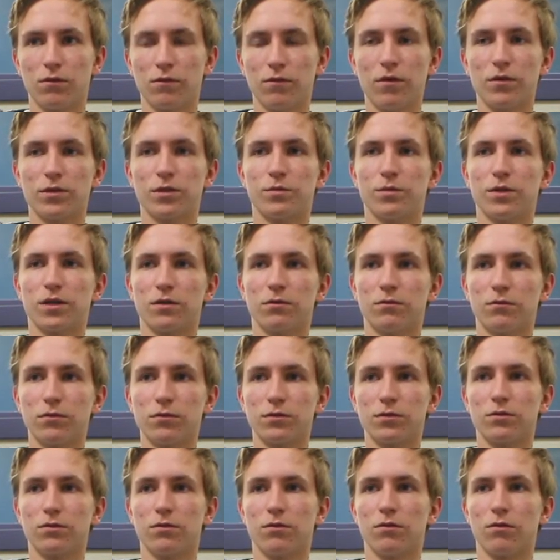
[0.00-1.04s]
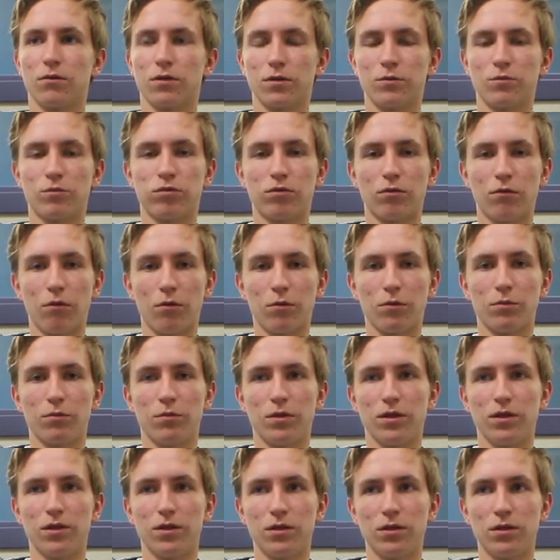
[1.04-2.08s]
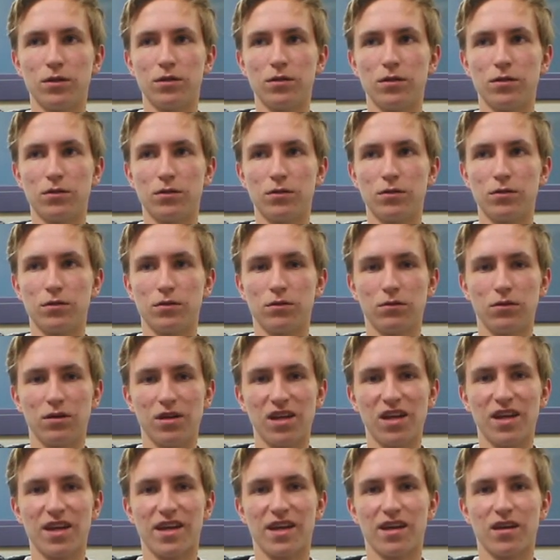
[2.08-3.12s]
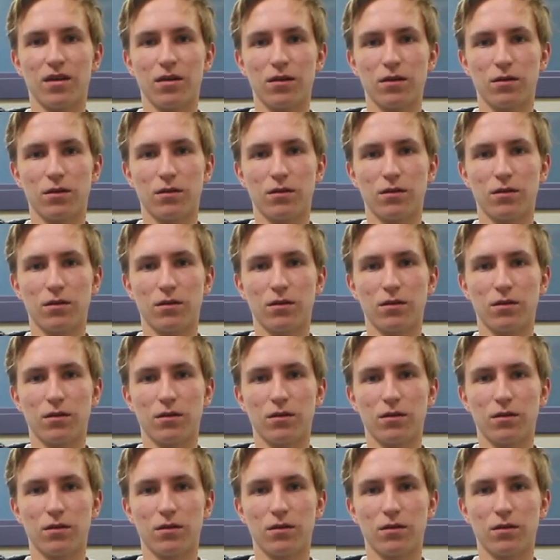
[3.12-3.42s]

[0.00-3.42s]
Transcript: If I had to pick one song, it'd probably be egg.